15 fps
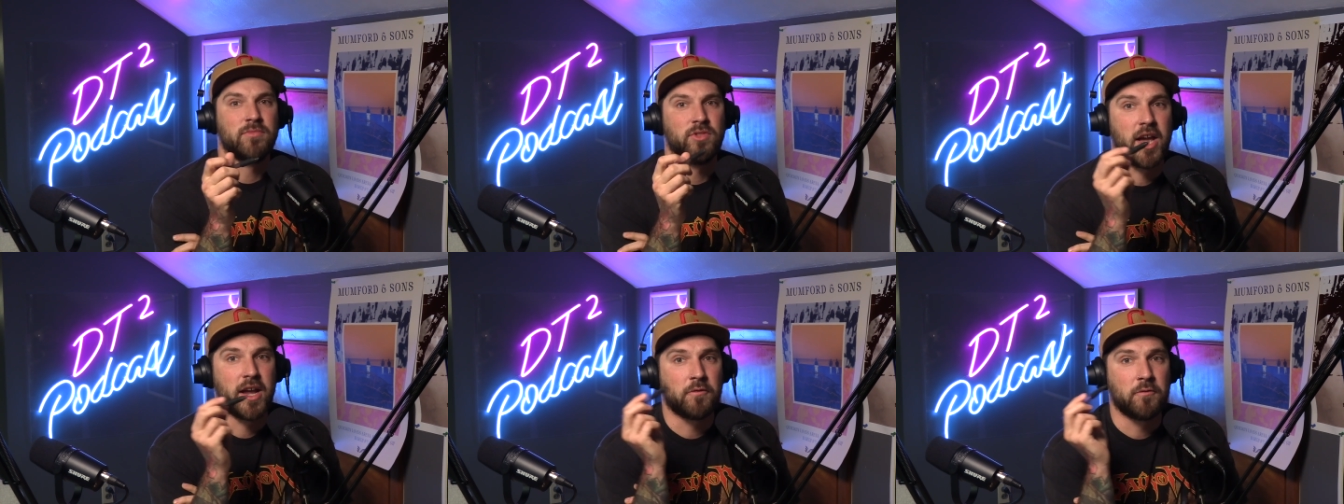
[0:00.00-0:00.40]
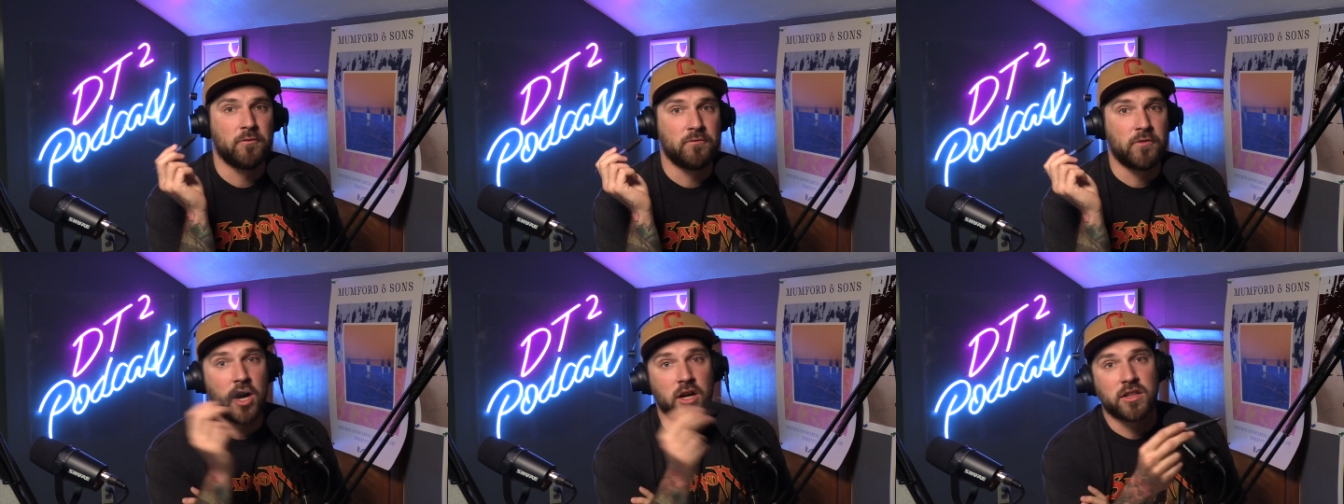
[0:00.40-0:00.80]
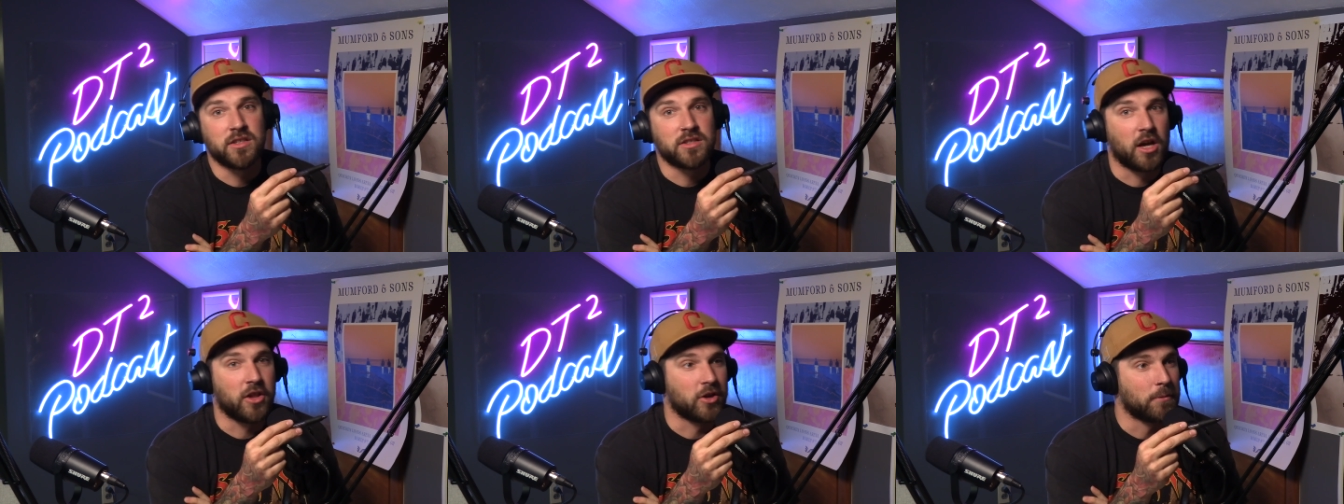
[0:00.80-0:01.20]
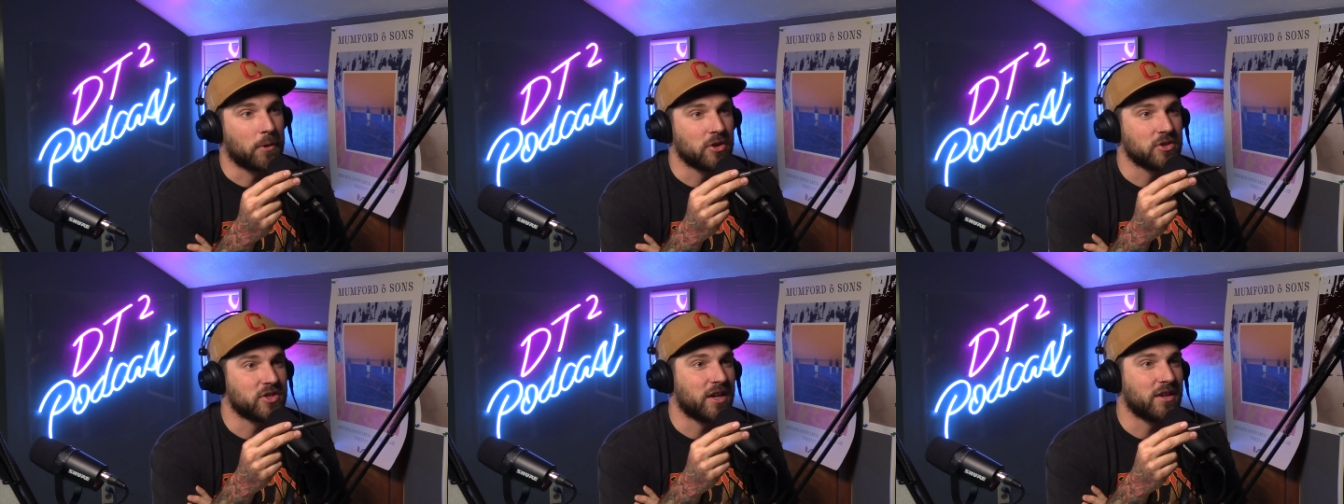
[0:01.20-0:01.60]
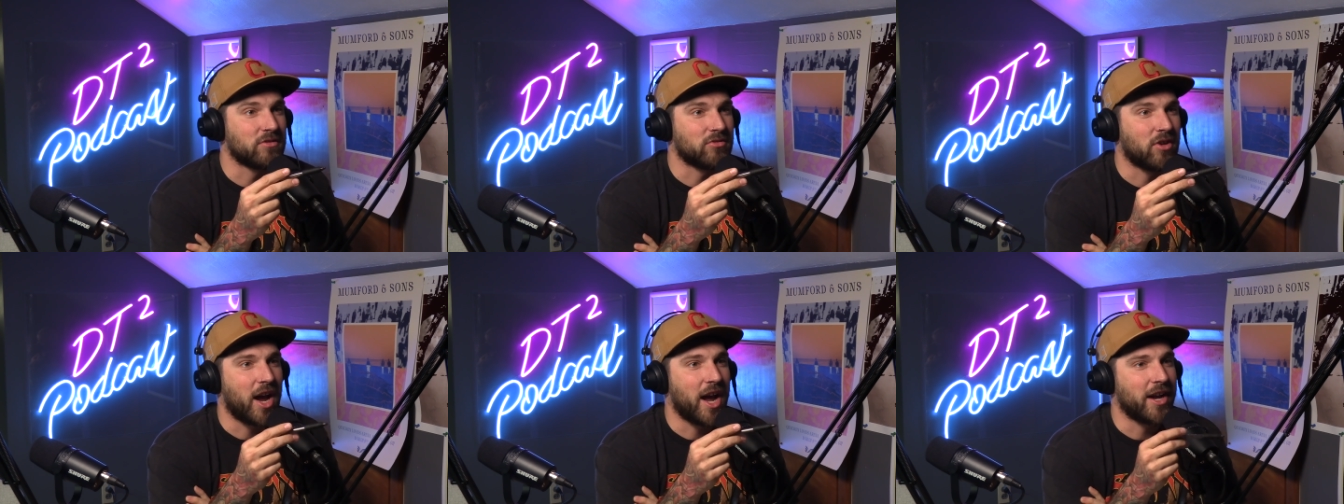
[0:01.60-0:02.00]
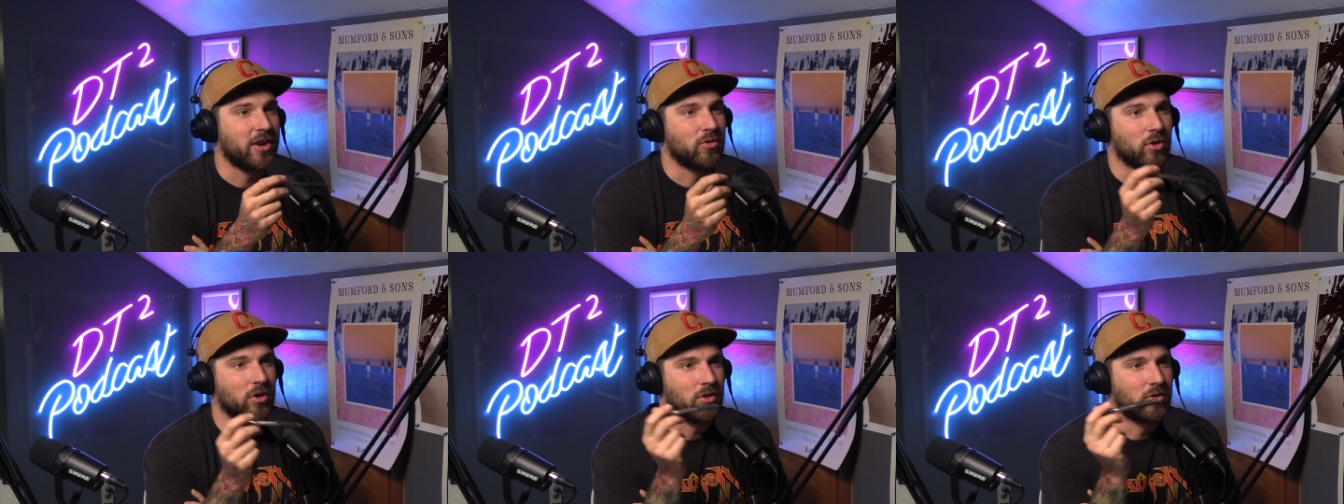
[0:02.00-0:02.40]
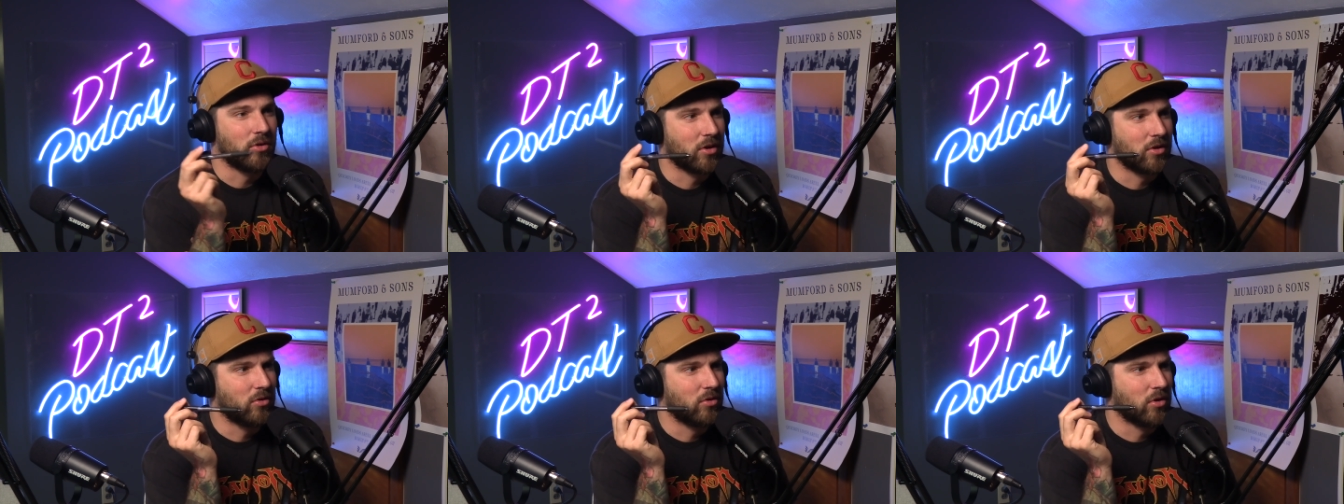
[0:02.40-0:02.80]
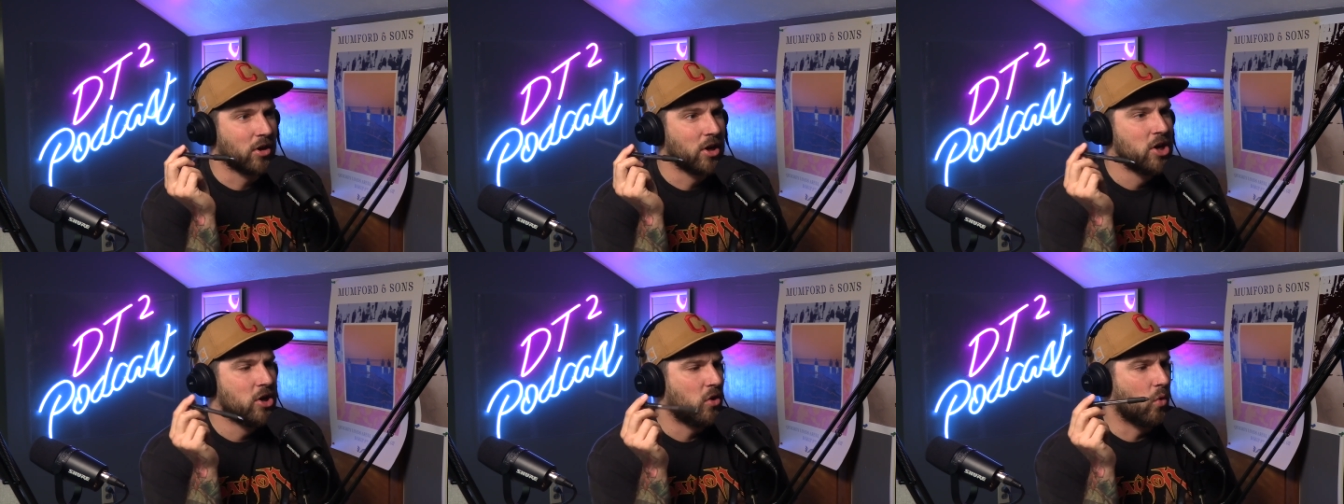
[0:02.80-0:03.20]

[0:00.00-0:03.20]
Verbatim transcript: like fuck this other person right or or or